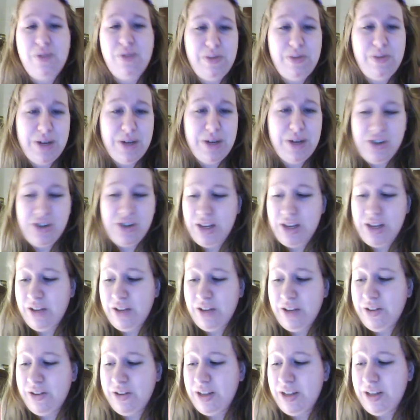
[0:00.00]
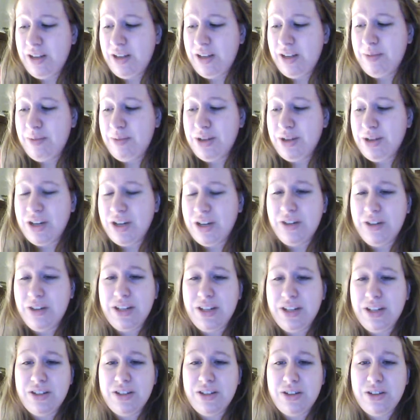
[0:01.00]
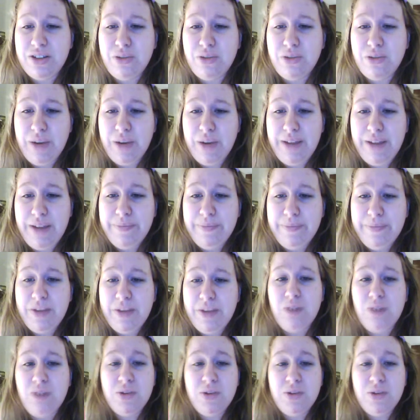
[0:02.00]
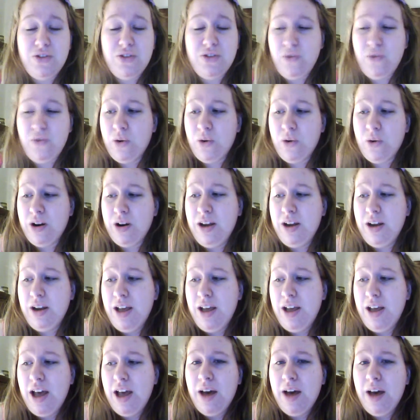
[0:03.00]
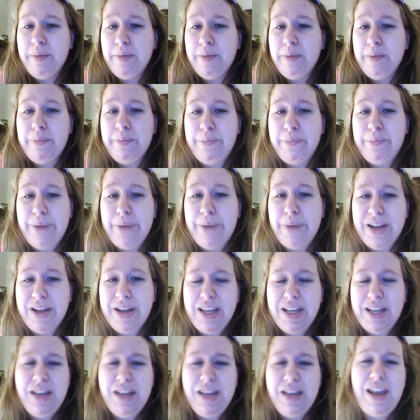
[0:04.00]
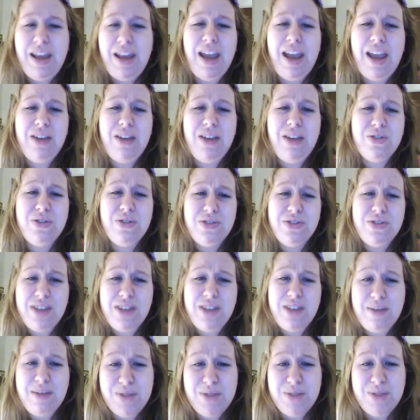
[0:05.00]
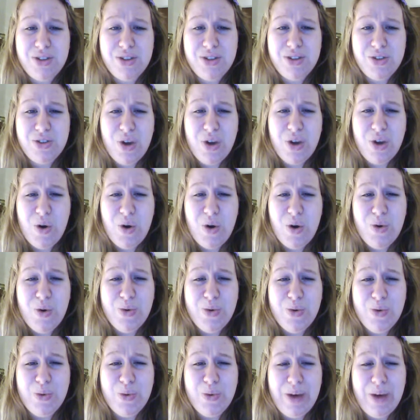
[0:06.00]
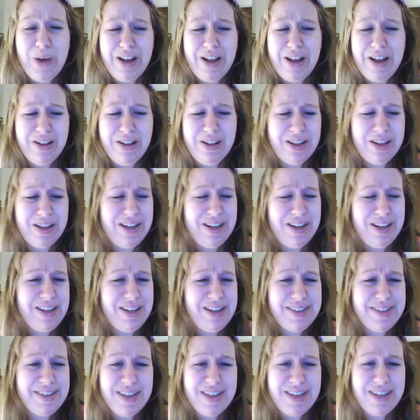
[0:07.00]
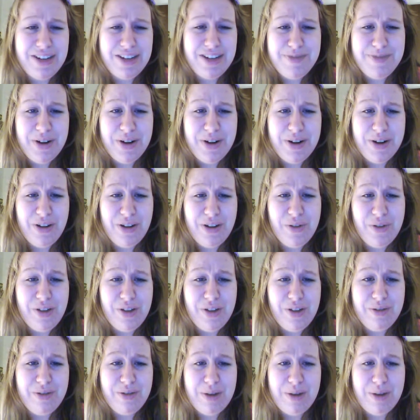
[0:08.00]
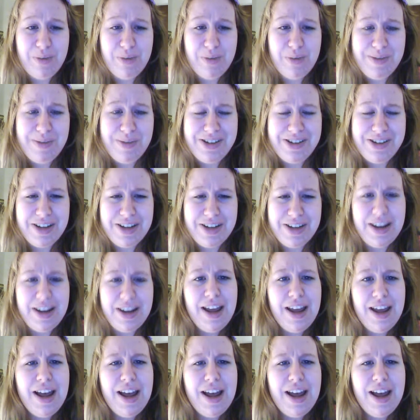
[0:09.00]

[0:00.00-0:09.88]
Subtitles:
with my child. And my child is 3, almost 4, but he handles him so well, and he doesn't touch him at all without my permission.